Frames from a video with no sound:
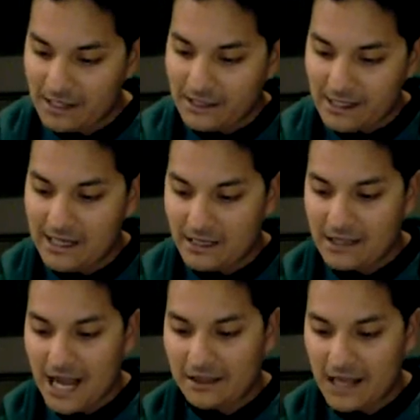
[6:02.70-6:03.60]
led the league in
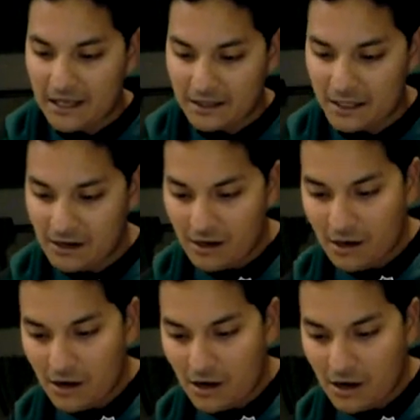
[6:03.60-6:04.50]
sacks last year,
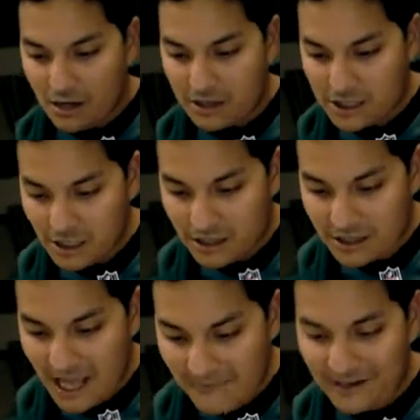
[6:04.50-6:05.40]
is
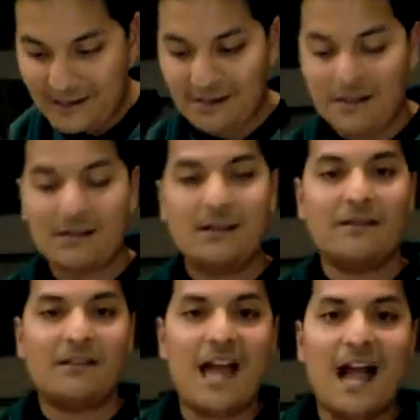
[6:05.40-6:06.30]
just 7
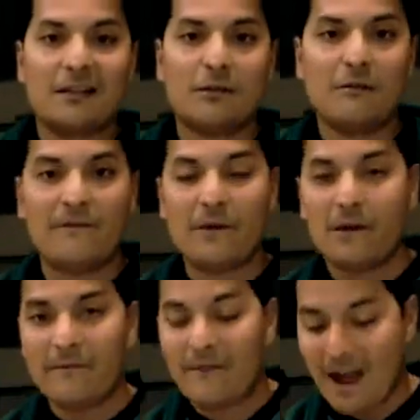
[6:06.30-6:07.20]
sacks so
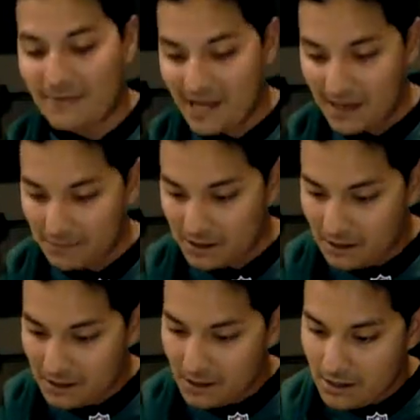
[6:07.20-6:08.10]
far in 5 games.
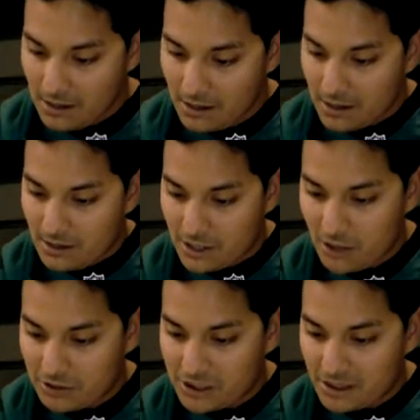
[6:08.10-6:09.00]
The
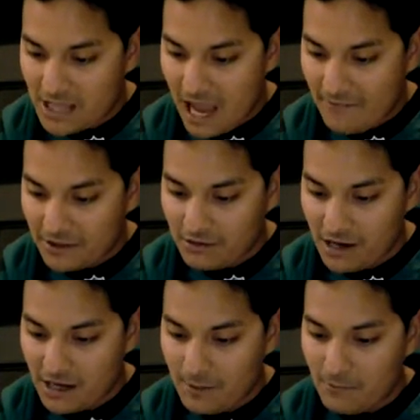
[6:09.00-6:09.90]
coaching staff has
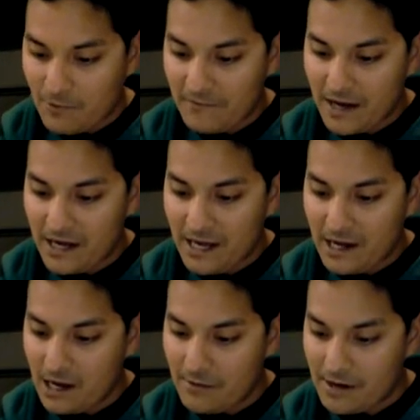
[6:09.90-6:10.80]
credited them with
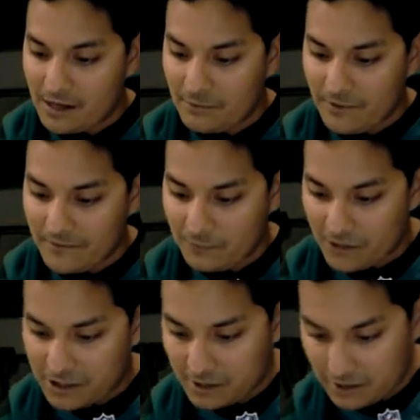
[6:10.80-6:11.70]
88 hurries,
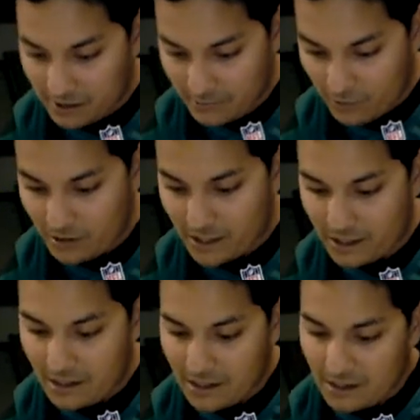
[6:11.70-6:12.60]
which is 30 more
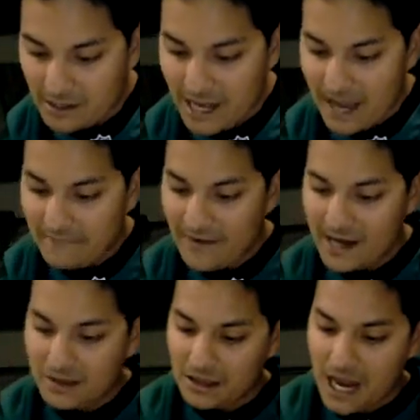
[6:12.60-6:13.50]
than they had in
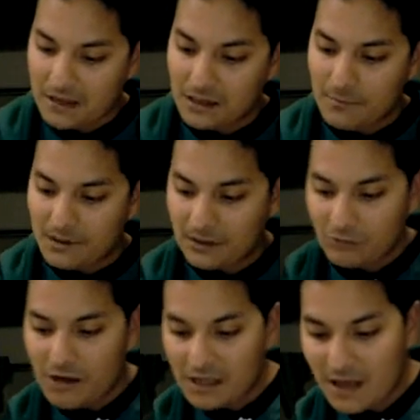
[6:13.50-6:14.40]
5 games last year, but they're
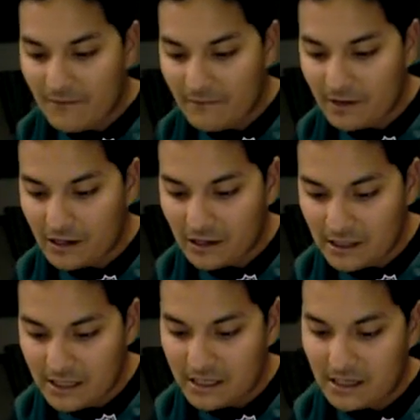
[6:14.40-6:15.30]
27th in the
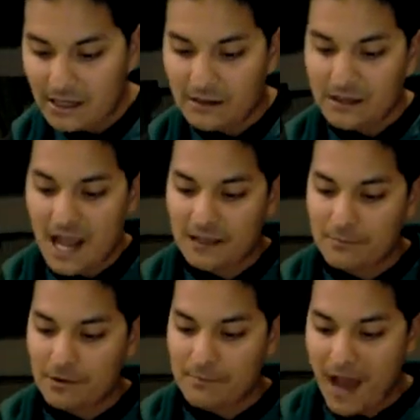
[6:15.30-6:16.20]
league in sacks
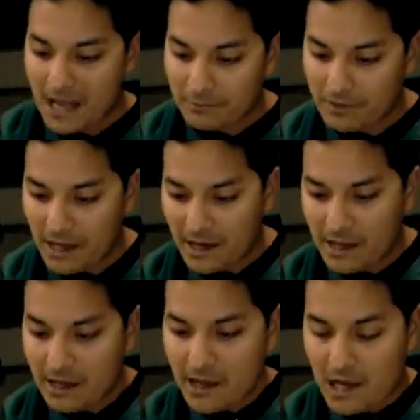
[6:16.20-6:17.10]
per pass play.
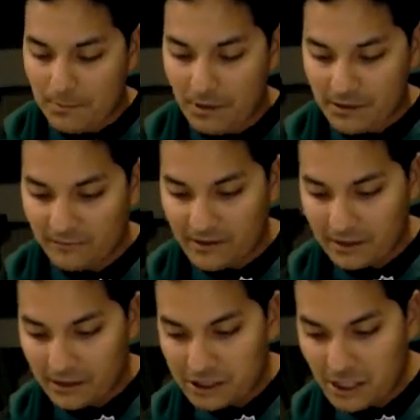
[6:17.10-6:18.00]
Opponents
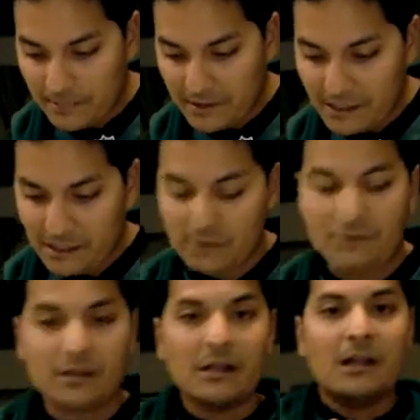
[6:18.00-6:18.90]
frequently chipping the
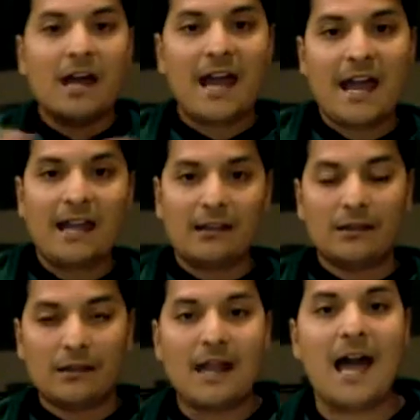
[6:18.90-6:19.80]
Eagles'
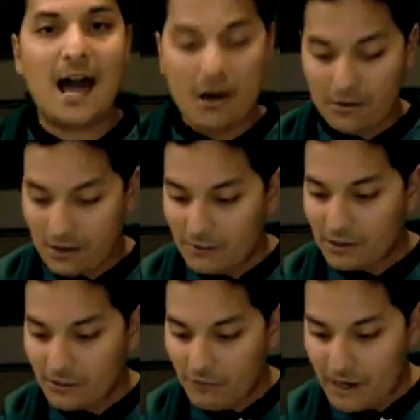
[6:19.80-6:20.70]
ends out
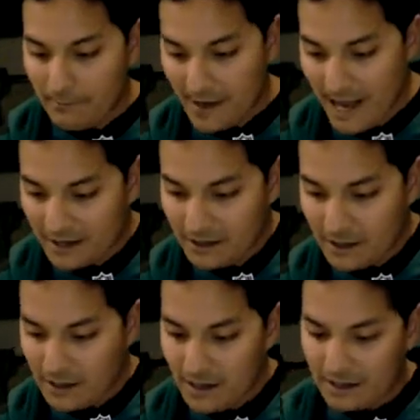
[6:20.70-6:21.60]
with their running backs
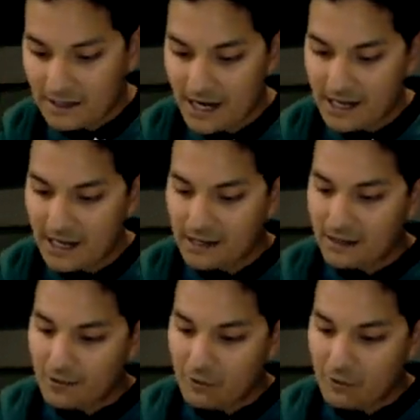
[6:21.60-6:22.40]
and tight ends, and